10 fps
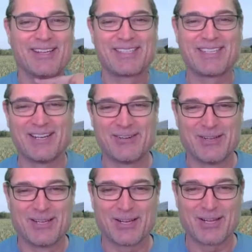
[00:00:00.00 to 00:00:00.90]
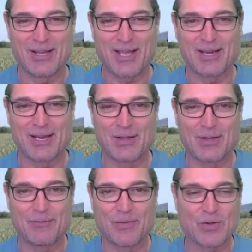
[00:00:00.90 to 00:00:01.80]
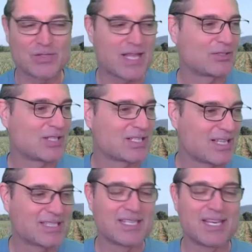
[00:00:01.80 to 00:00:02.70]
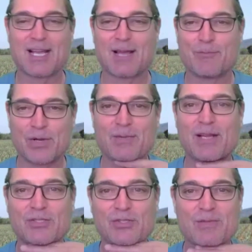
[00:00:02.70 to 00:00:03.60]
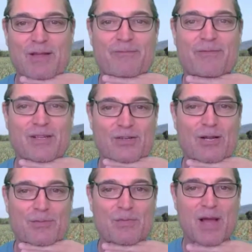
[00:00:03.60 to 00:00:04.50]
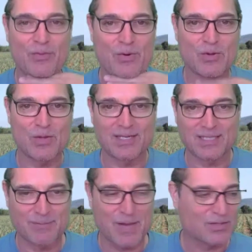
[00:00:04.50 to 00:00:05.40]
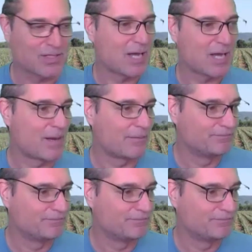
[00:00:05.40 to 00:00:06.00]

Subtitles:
and for those that are just listening, I'm showing my finger up at my throat like it's about to come up.